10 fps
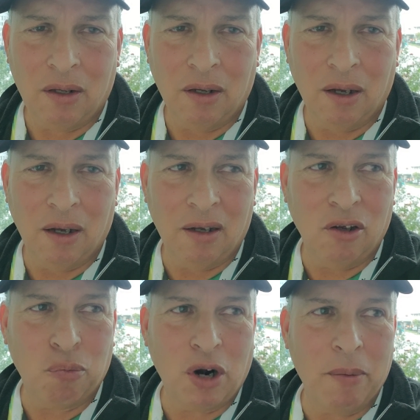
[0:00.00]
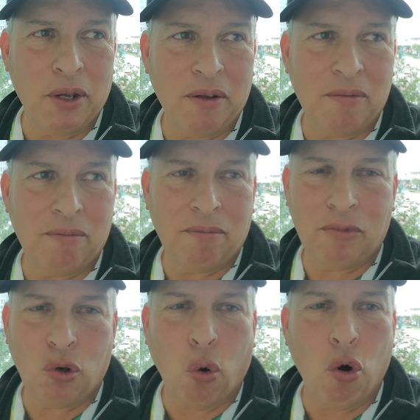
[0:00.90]
He'll probably
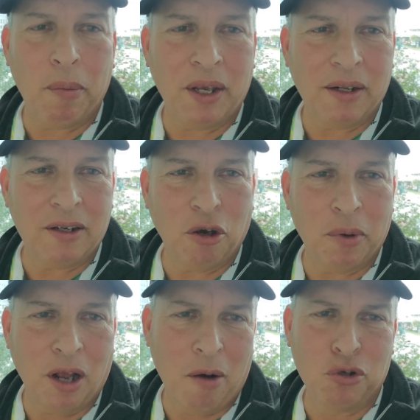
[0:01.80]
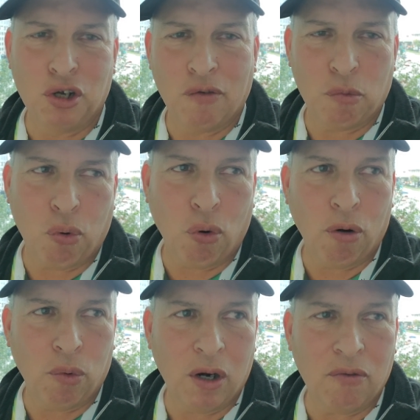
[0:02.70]
call me and tell me I was never poor
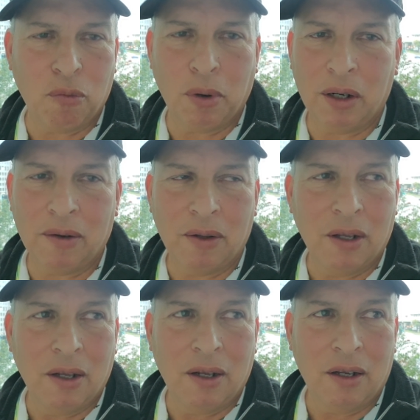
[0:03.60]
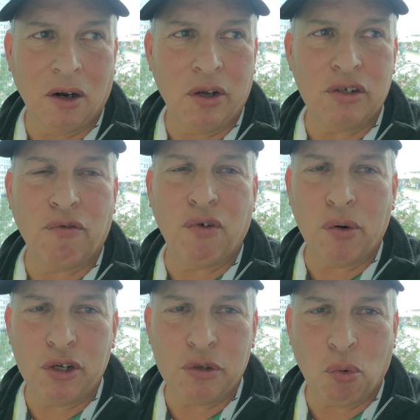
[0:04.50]
or whatever, but you know, he's a
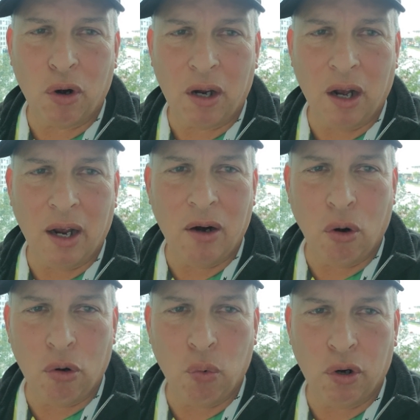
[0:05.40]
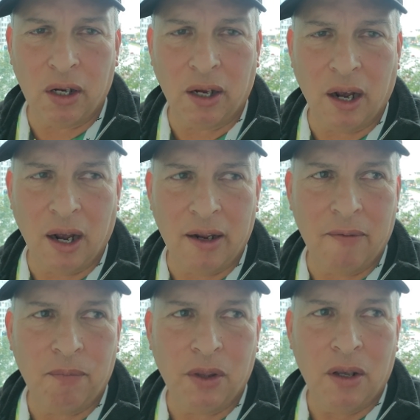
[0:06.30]
very smart guy, hardworking guy,
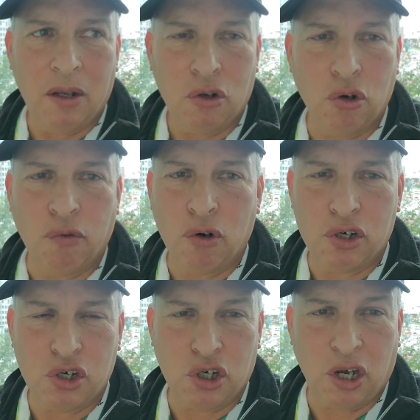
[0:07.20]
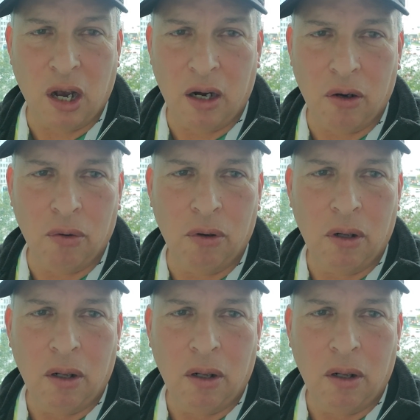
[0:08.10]
University of Chicago.